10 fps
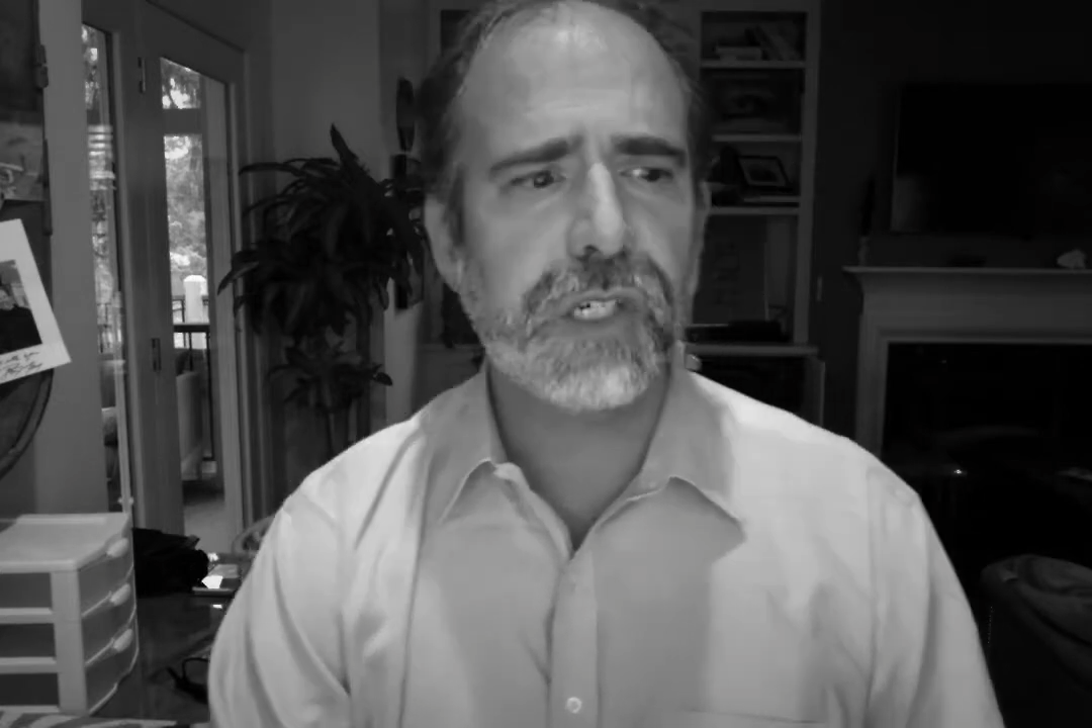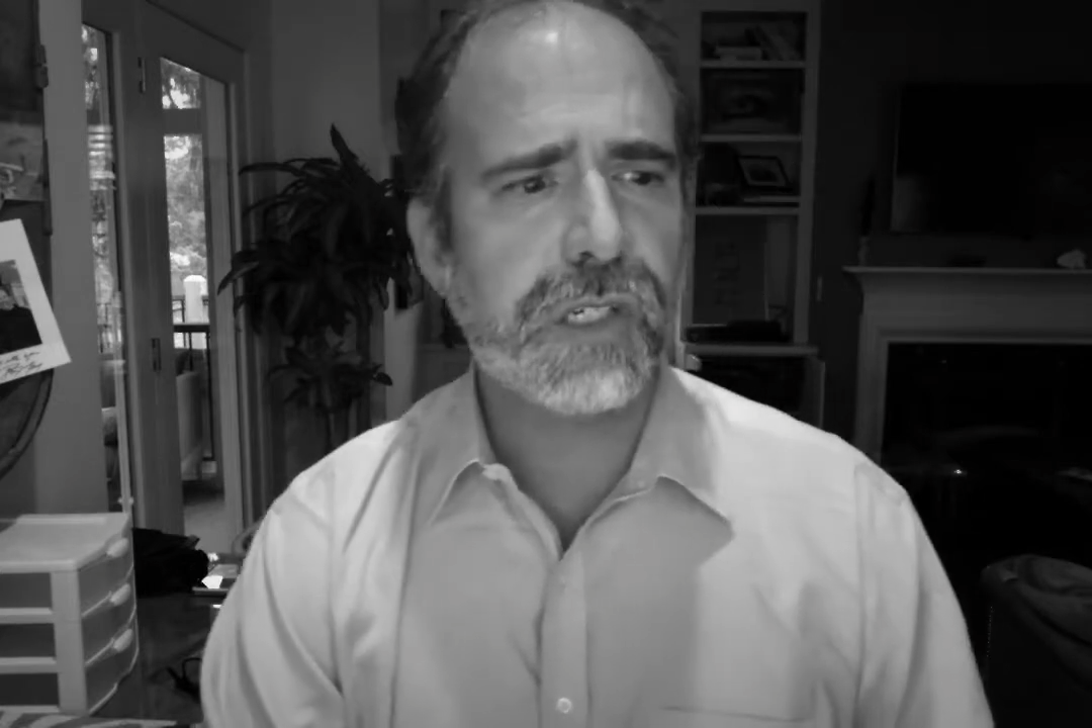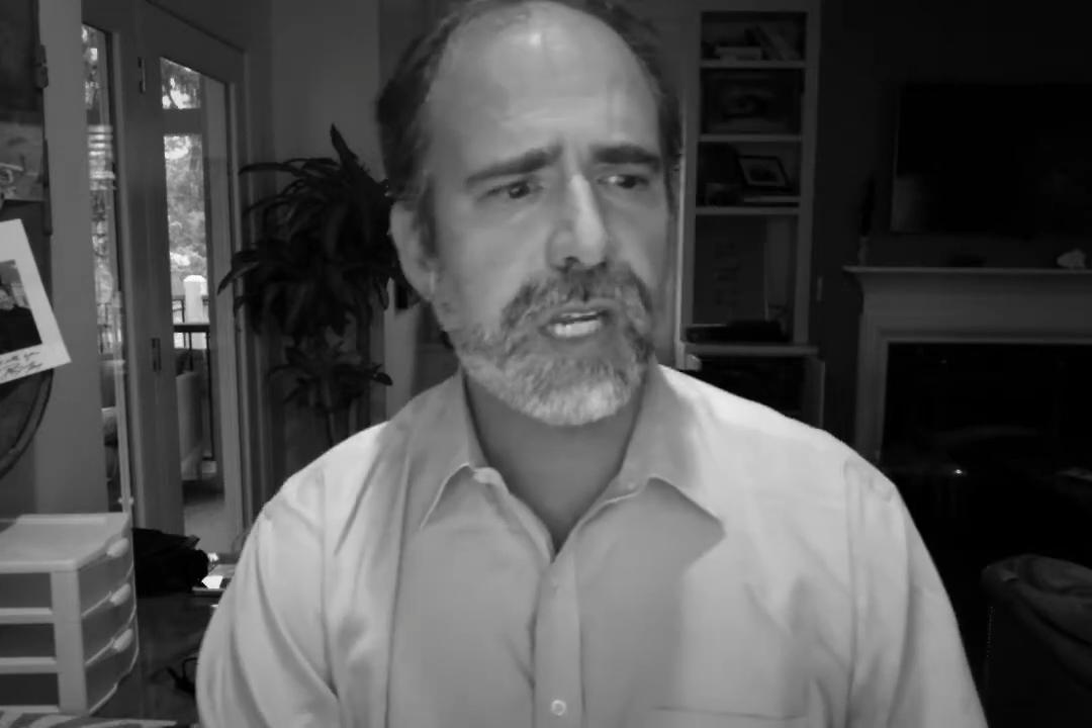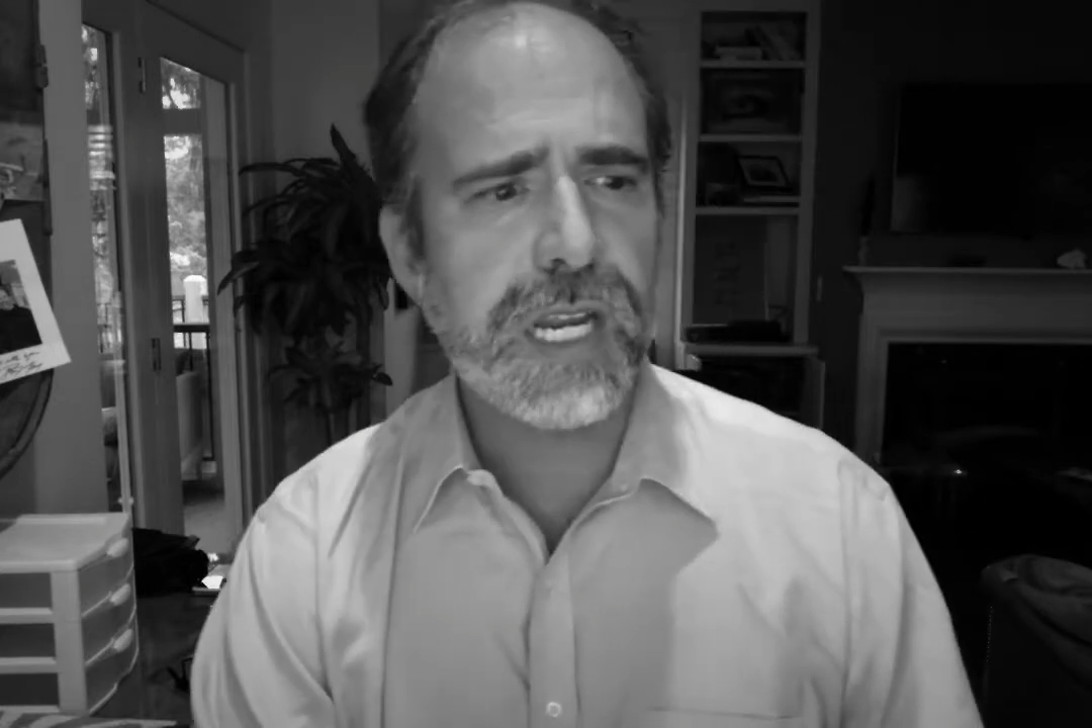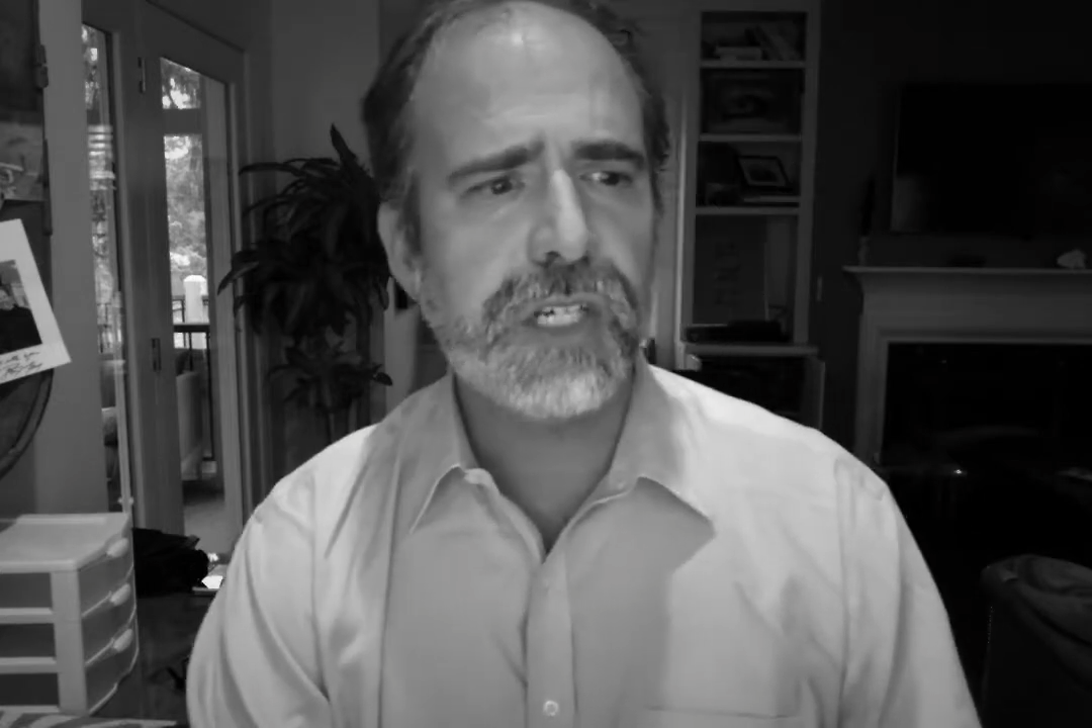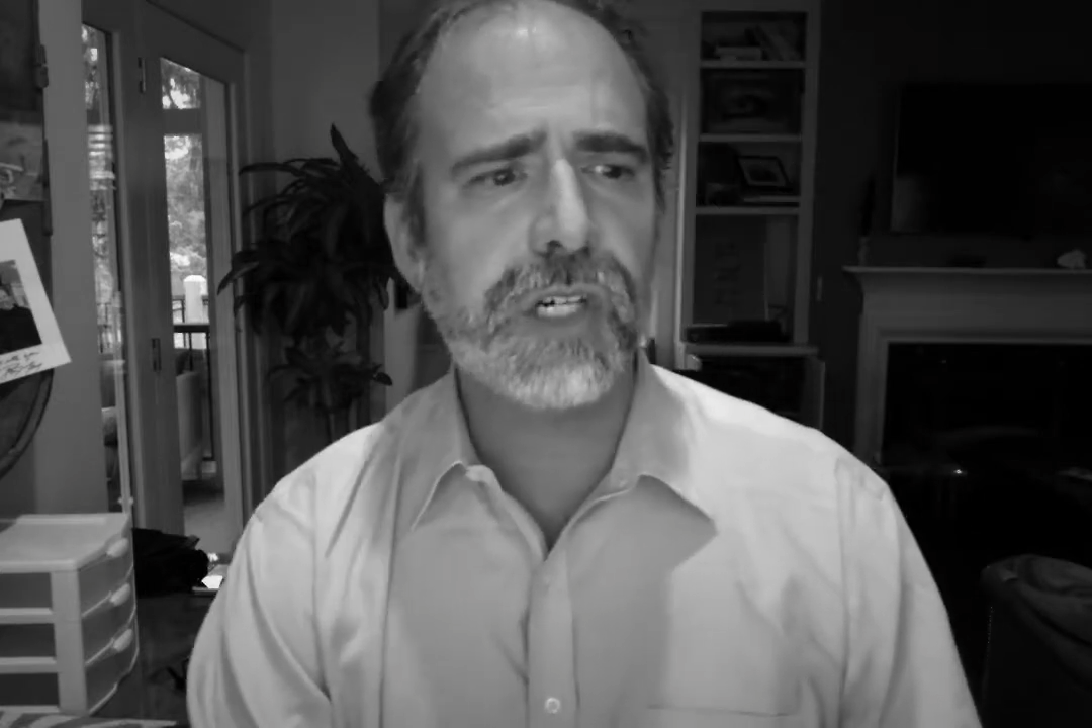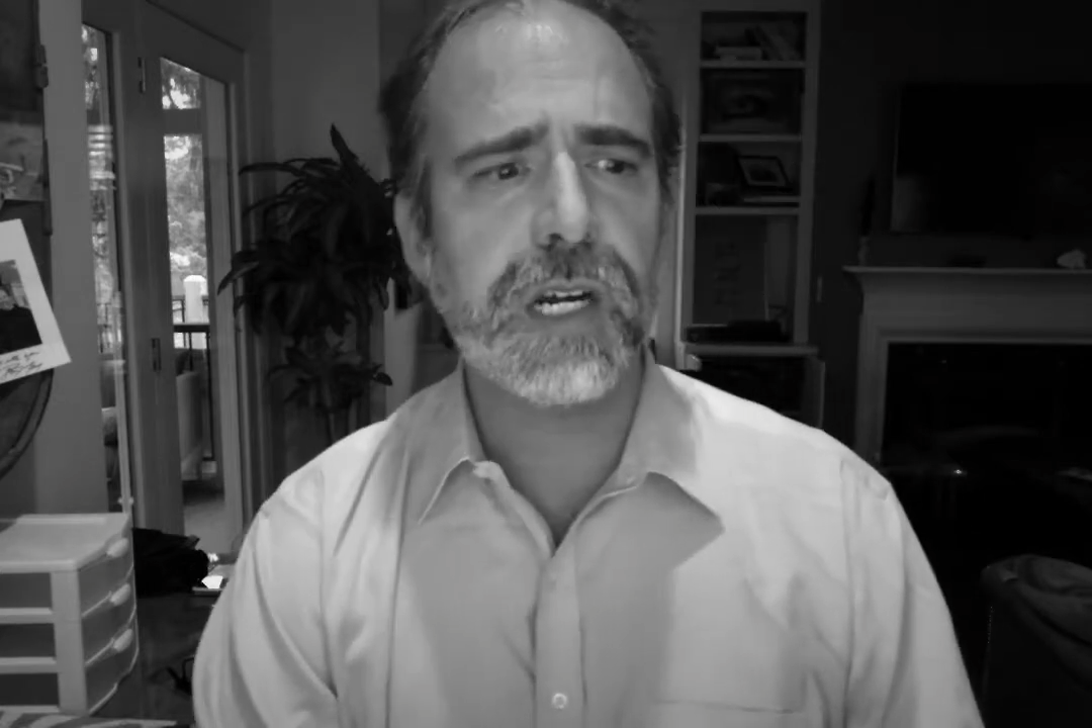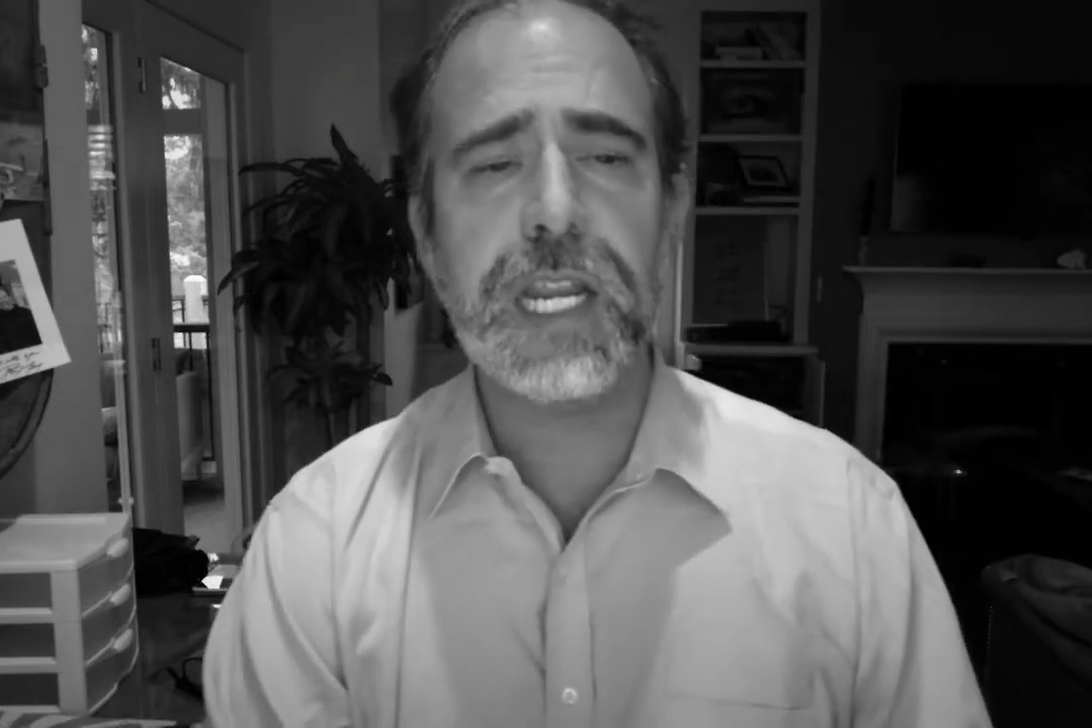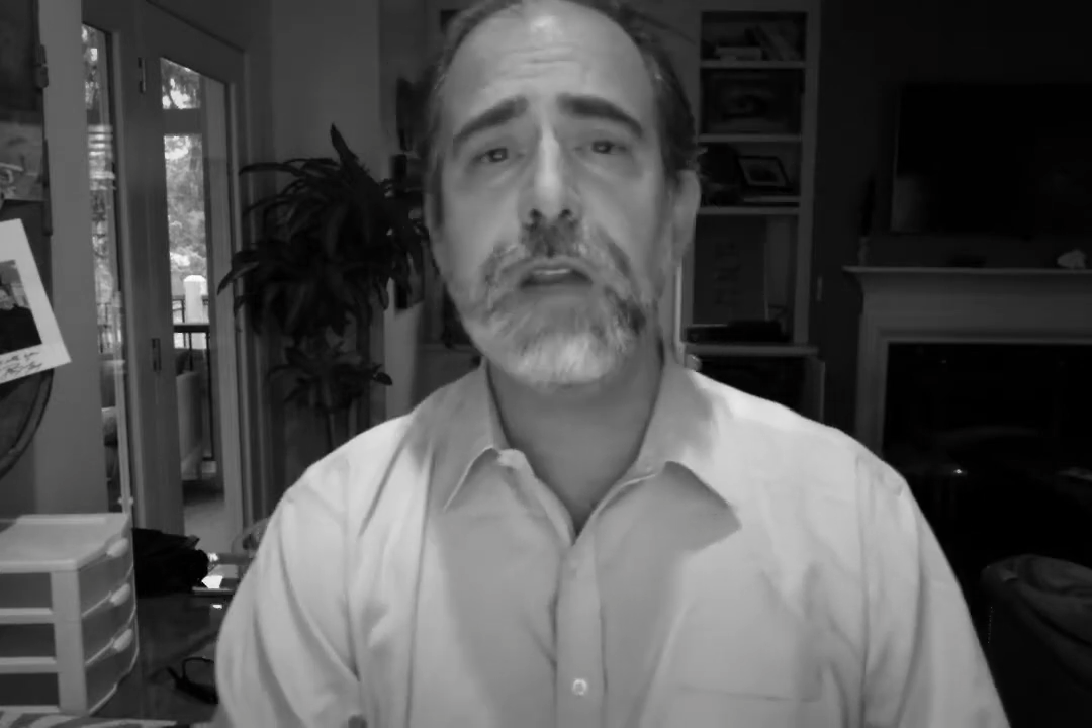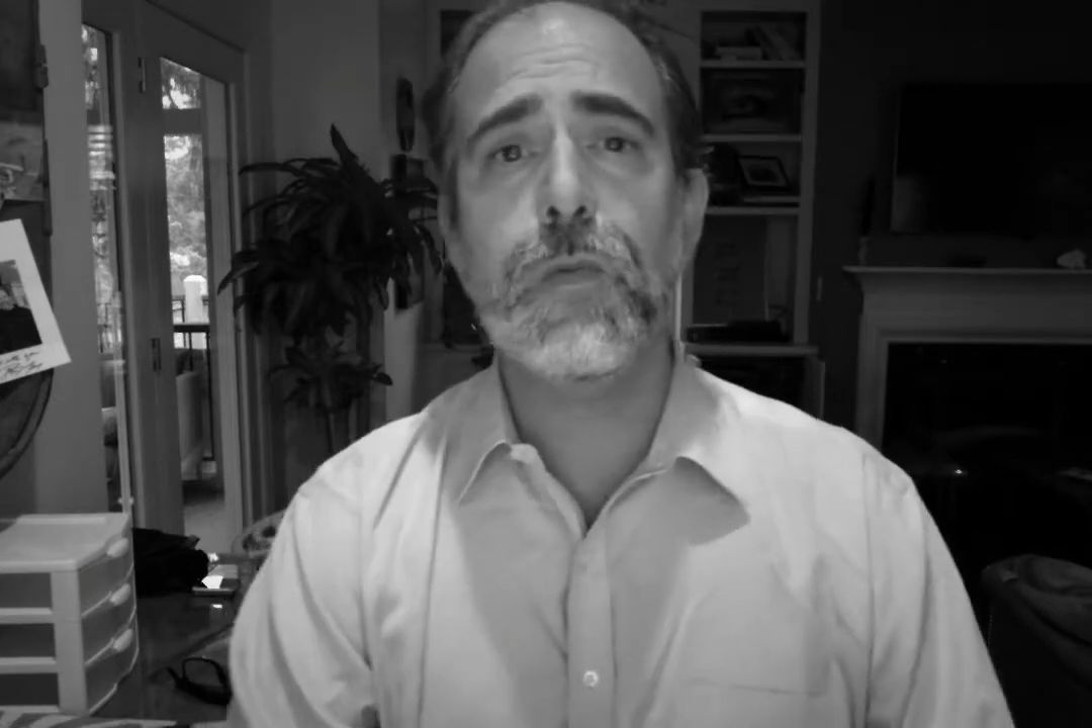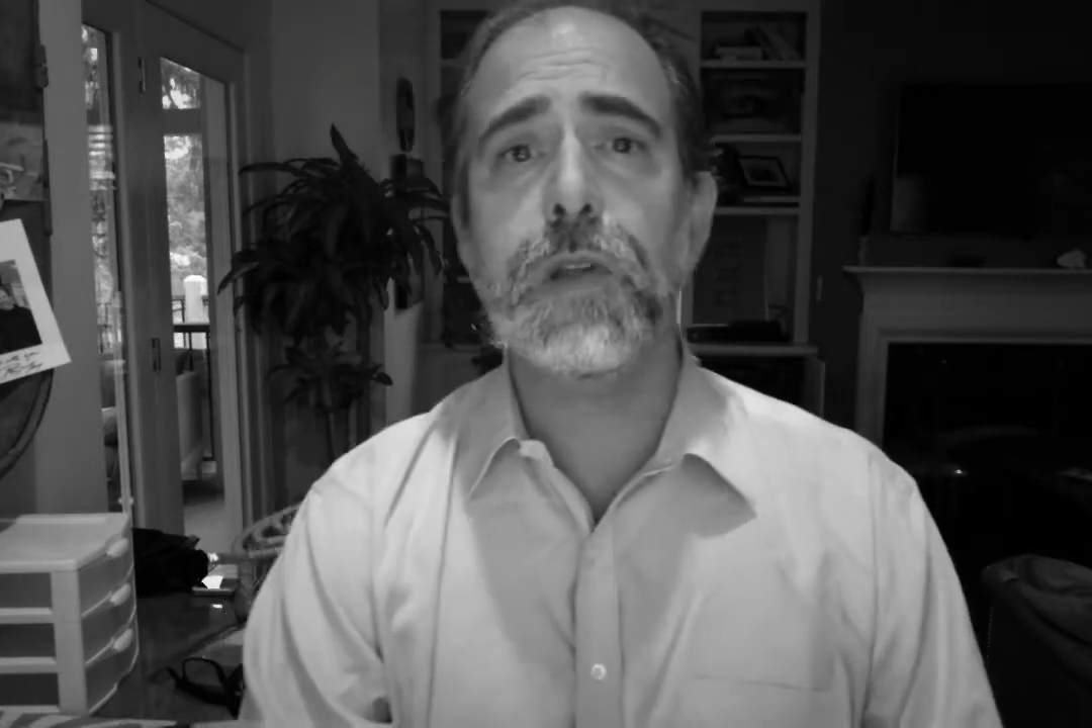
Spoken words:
teacher eat with